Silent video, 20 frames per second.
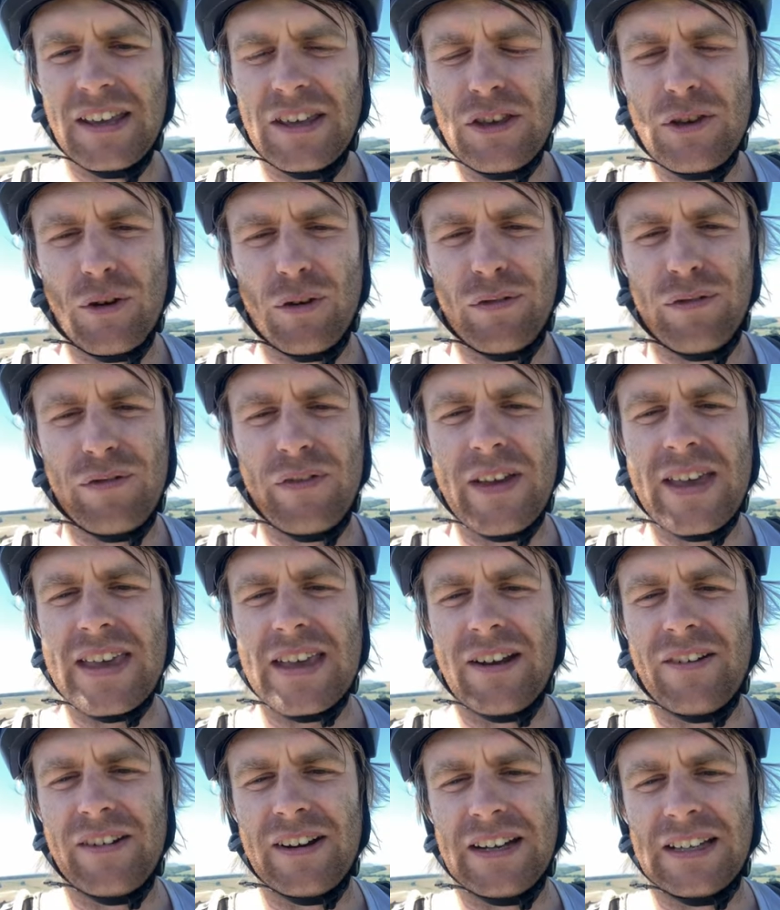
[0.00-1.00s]
your
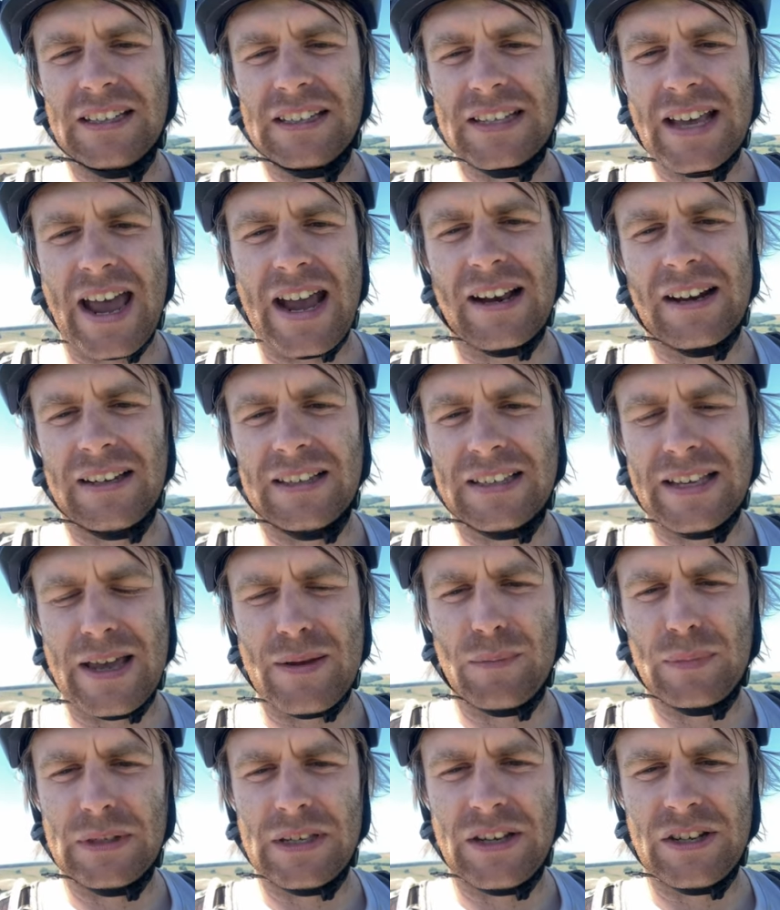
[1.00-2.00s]
feet are in exactly the
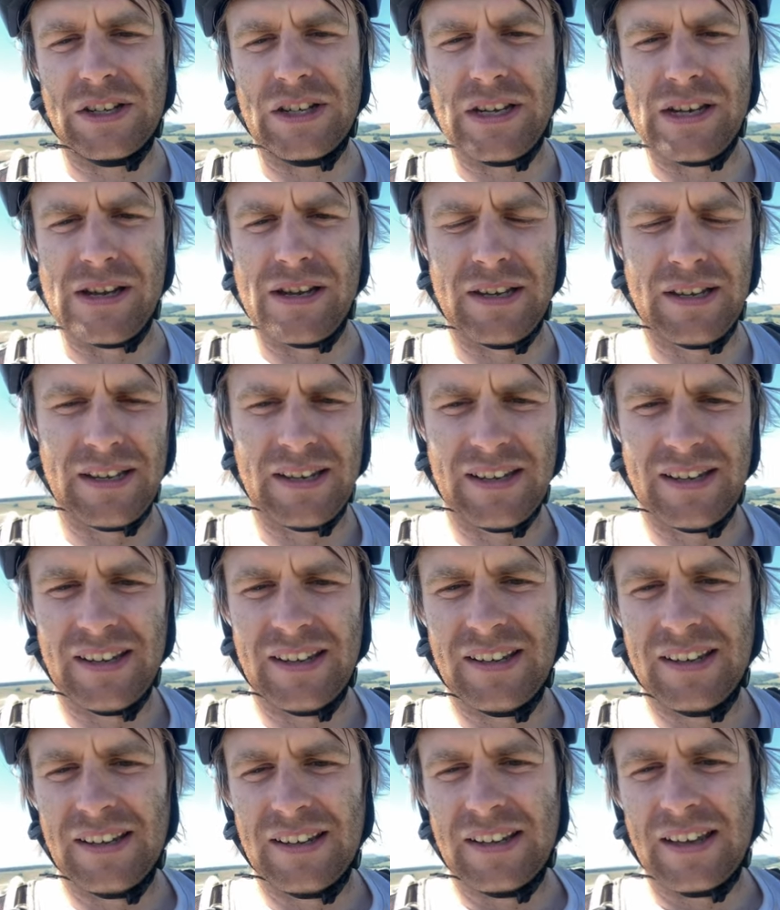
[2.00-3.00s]
same position.
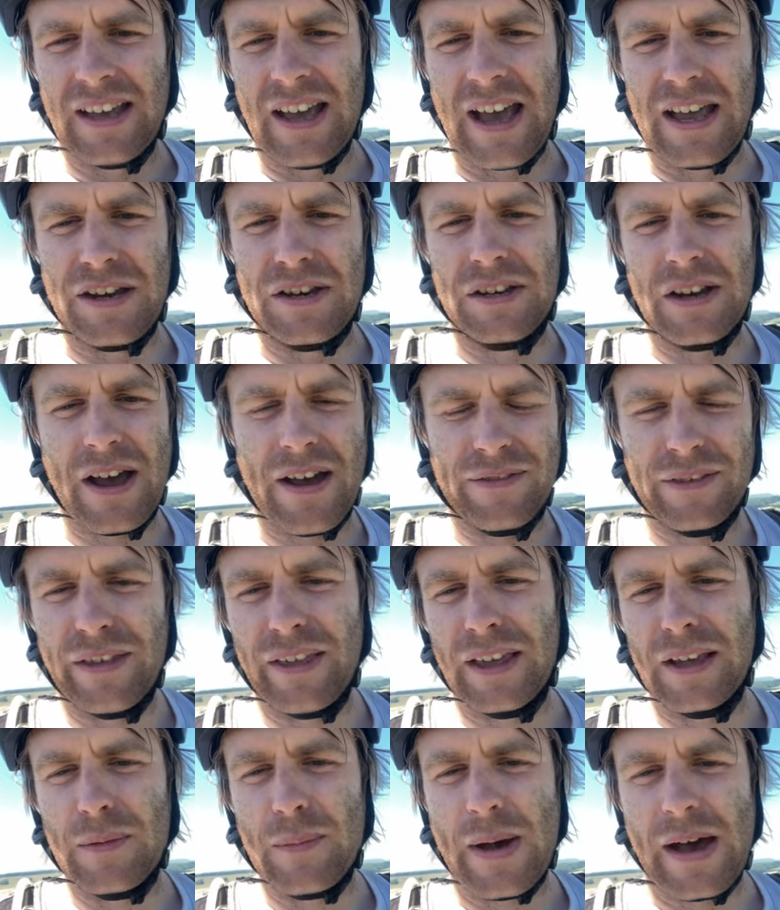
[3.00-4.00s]
And you don't have to
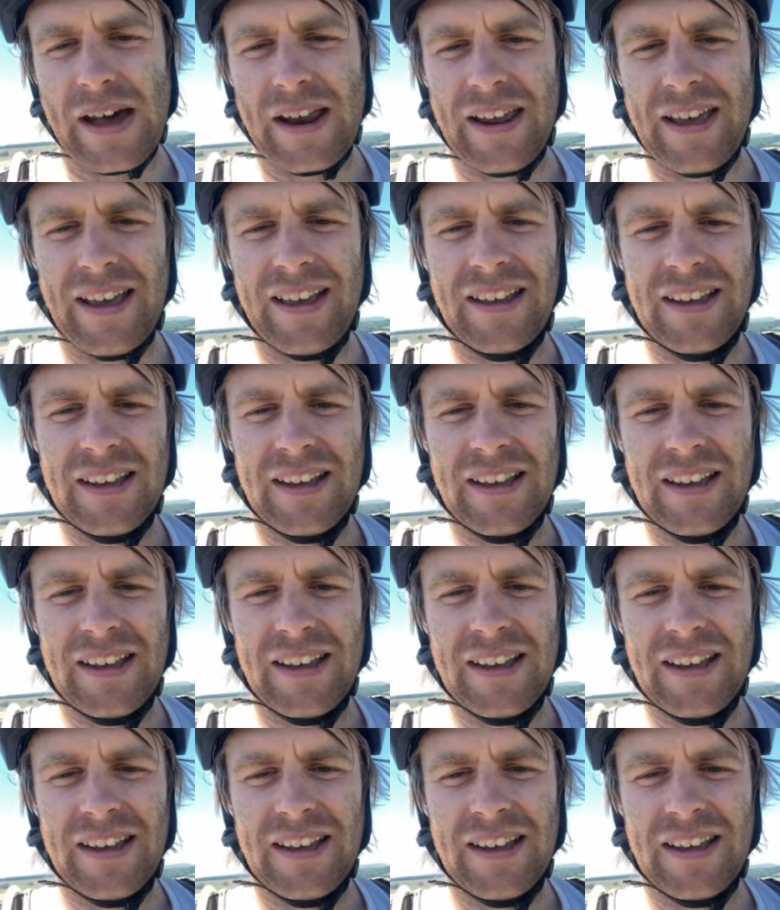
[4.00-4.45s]
think about it,